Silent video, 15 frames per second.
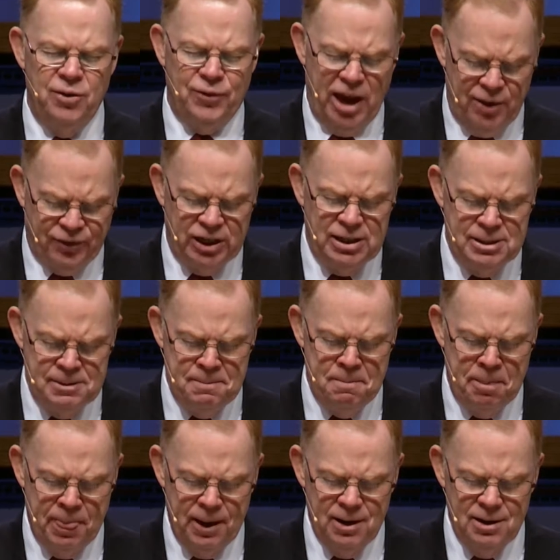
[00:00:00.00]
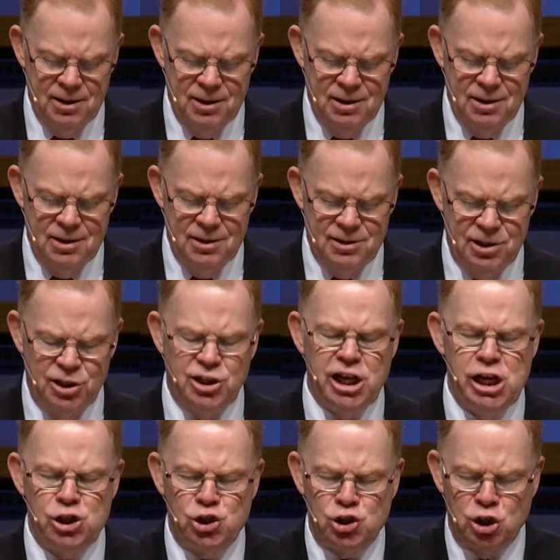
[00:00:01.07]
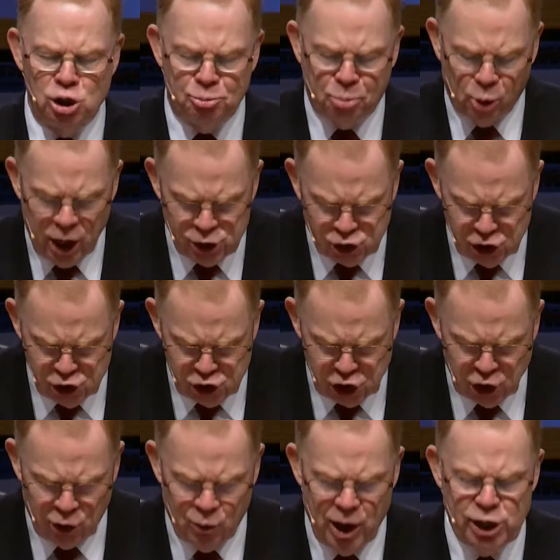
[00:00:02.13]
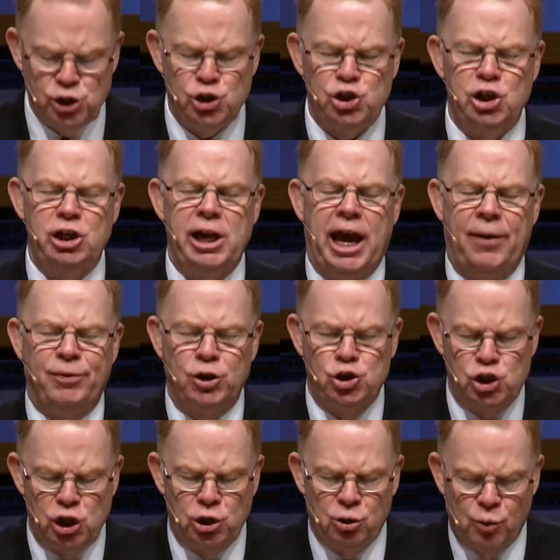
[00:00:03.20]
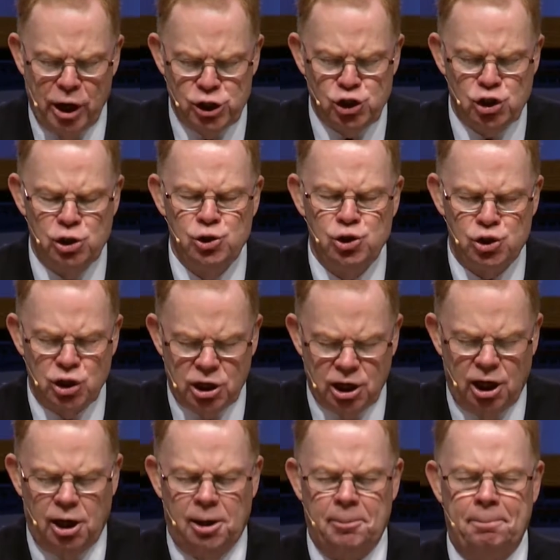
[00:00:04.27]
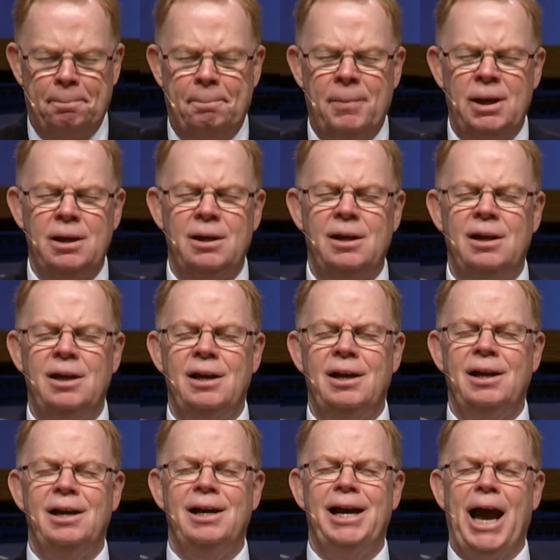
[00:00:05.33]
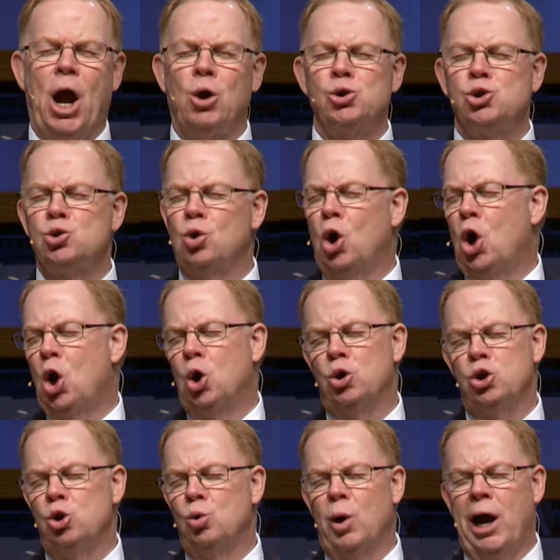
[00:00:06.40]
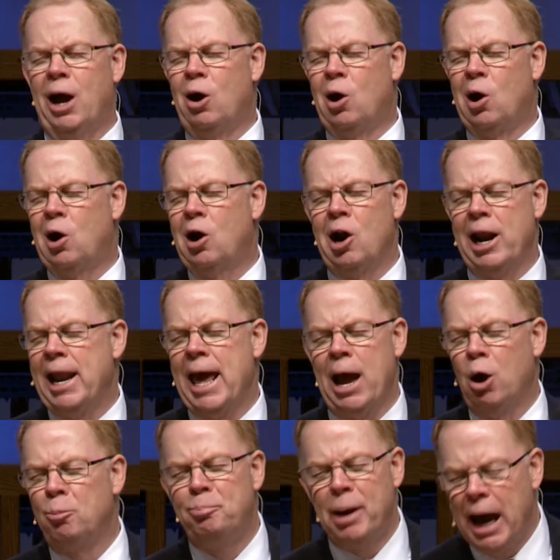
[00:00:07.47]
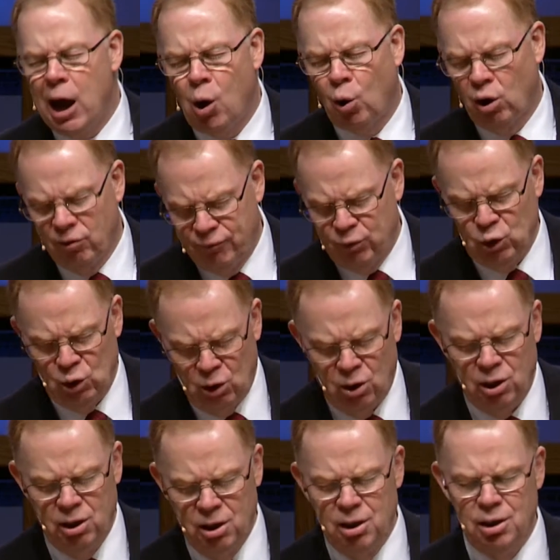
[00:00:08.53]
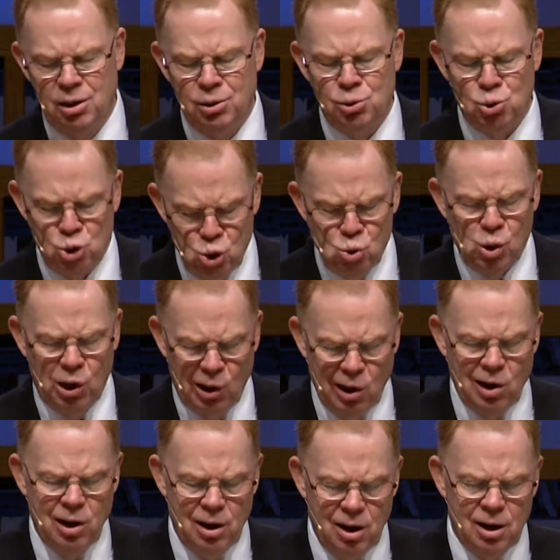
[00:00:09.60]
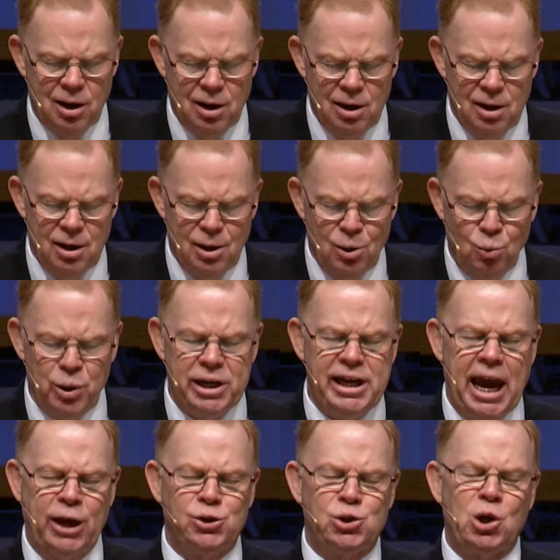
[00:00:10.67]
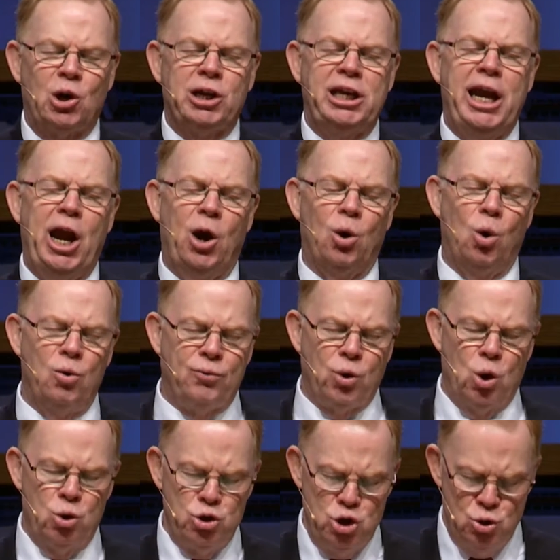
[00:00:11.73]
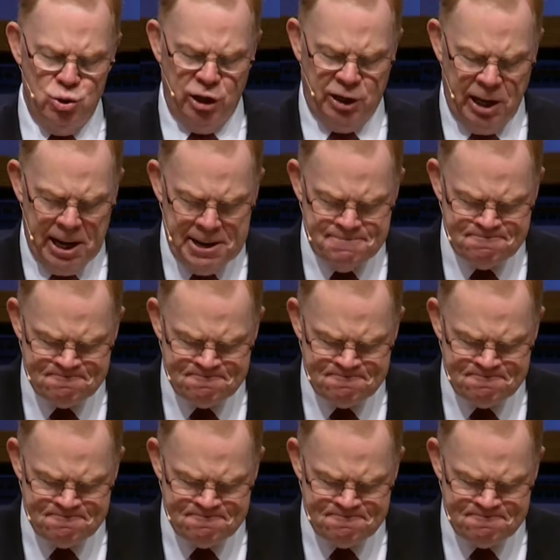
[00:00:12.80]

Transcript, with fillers: heaven to teach the present generation and the generations to come how strong you are and how powerful you are. We cast our care over on you today,